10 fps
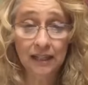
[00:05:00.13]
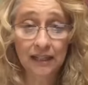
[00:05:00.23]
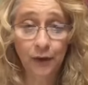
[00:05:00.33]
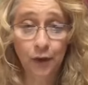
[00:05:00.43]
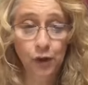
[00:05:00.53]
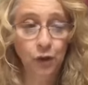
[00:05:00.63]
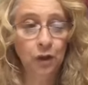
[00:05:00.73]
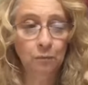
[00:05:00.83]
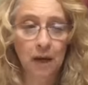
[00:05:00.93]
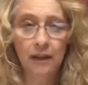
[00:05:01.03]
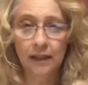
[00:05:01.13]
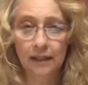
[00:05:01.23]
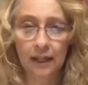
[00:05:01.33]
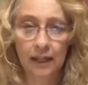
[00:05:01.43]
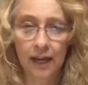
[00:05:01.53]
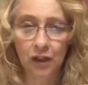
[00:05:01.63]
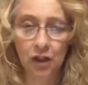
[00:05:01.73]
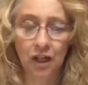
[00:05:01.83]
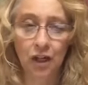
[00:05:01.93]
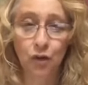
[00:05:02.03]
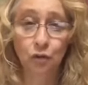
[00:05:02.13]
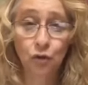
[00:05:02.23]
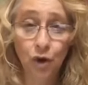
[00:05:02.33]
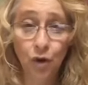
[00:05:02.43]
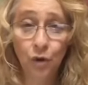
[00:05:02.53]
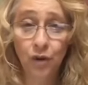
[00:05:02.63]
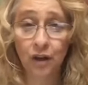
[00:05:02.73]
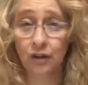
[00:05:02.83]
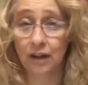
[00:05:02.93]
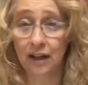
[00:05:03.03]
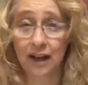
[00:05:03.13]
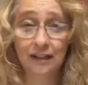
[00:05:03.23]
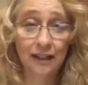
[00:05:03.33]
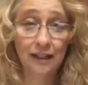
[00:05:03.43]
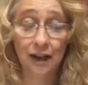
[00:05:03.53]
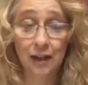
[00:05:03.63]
so that you can make this connection and you know that you're connecting to God,